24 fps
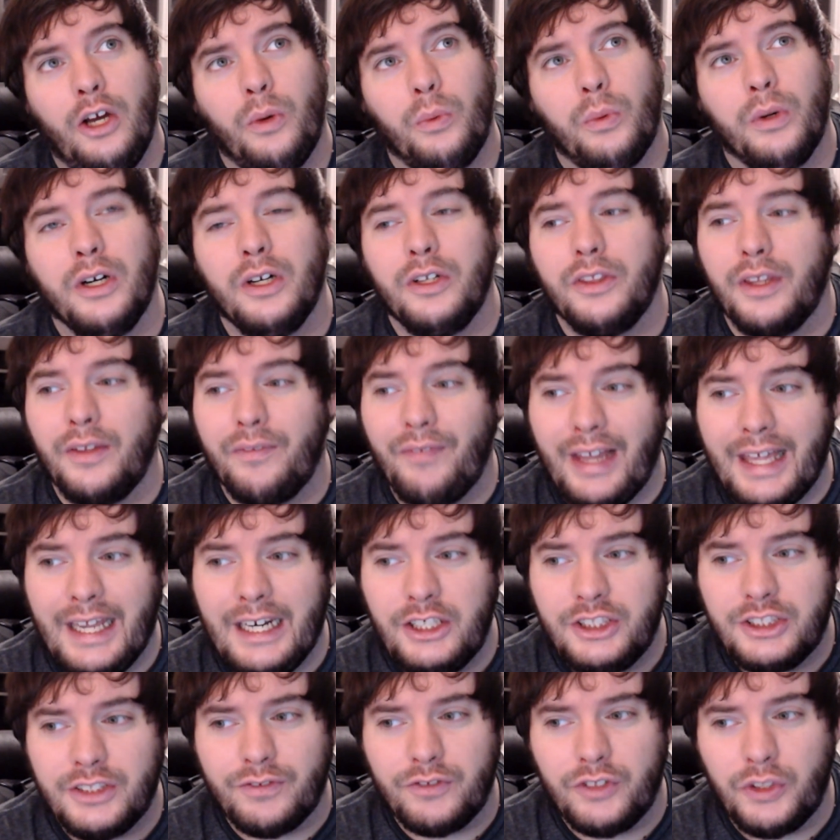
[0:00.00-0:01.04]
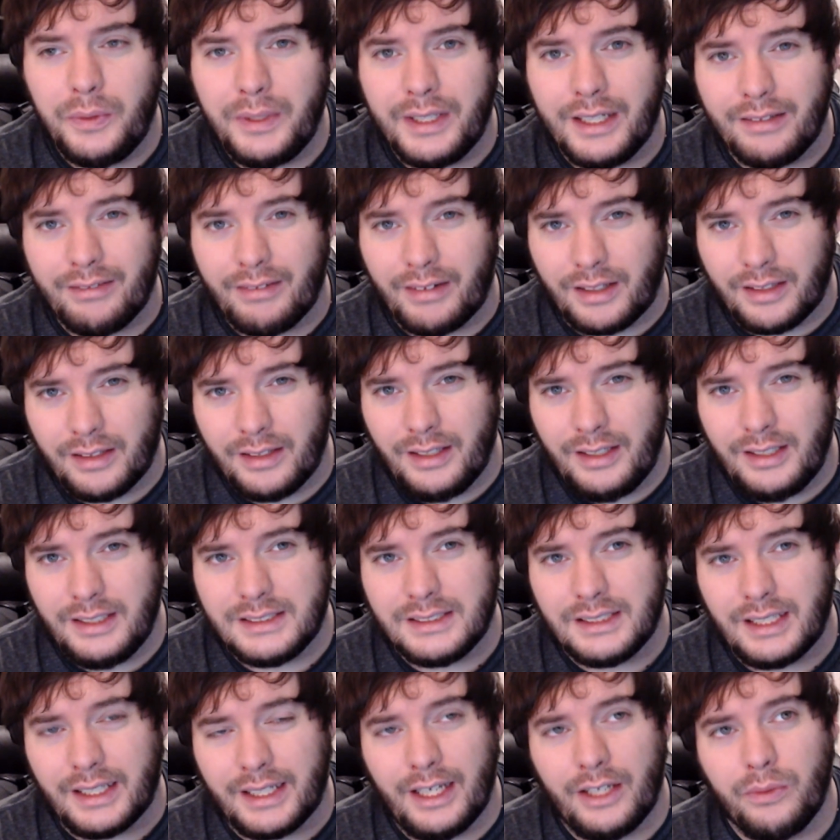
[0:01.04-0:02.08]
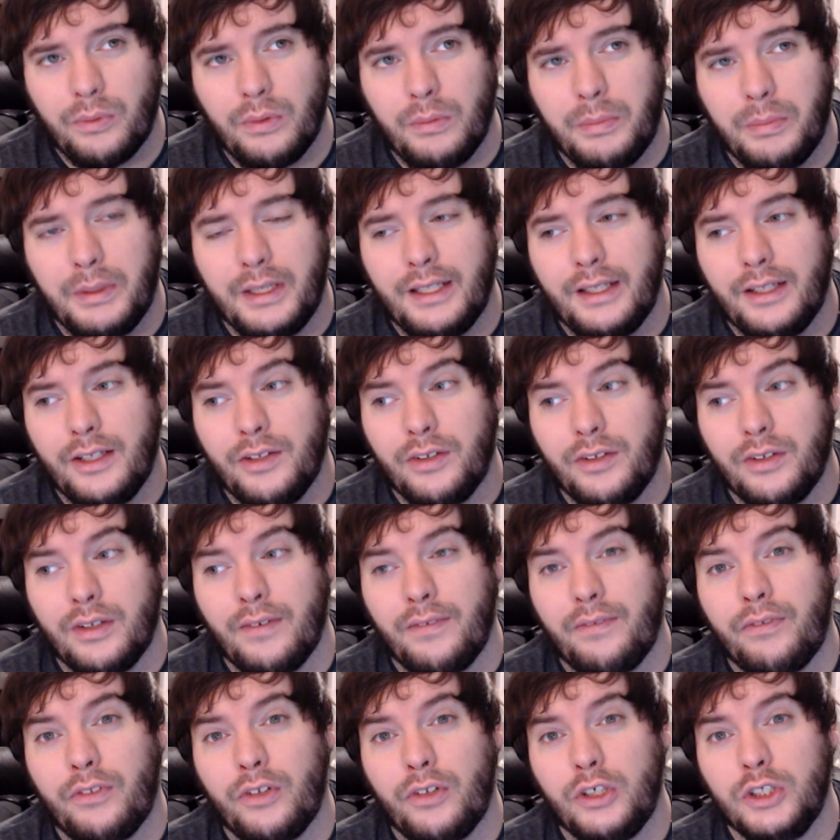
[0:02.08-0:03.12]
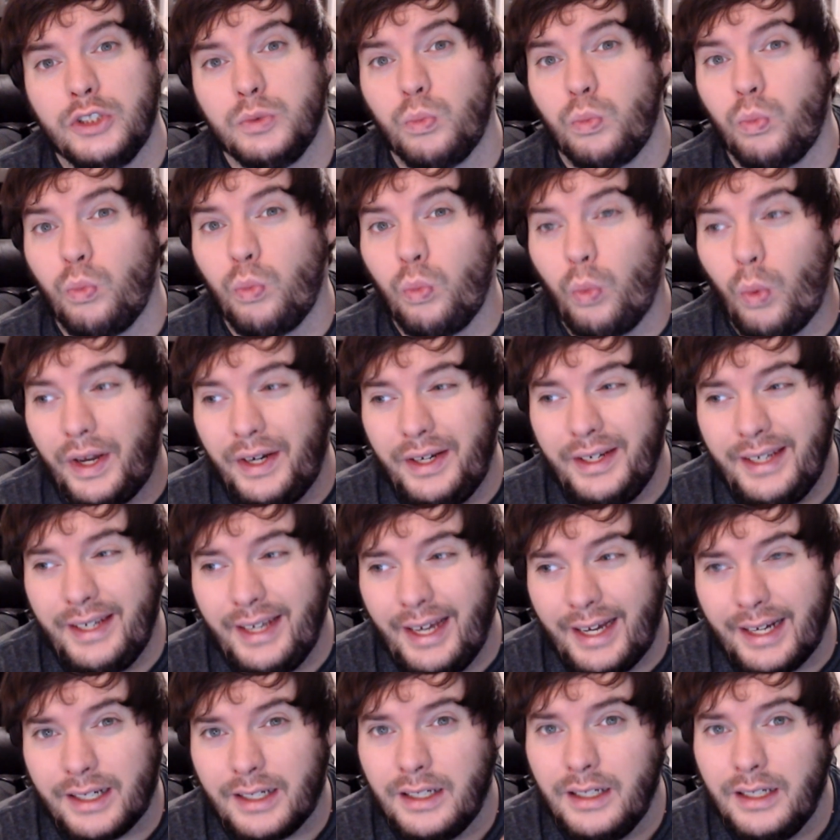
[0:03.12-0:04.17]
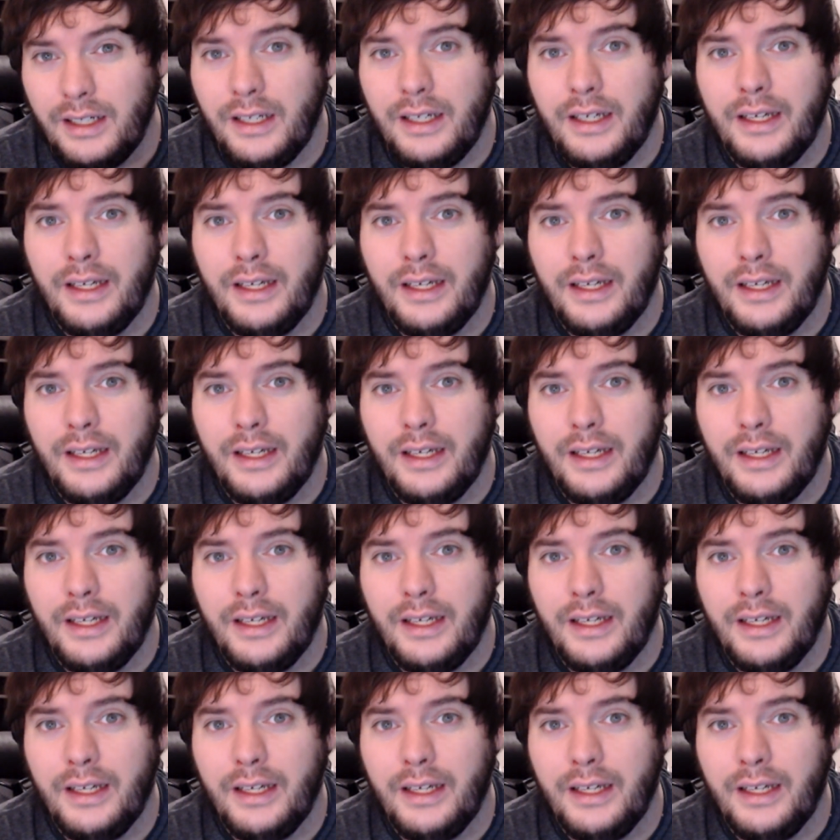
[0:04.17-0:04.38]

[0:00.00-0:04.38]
Where the advantage of doing it like this, I guess, would be is if there's one deck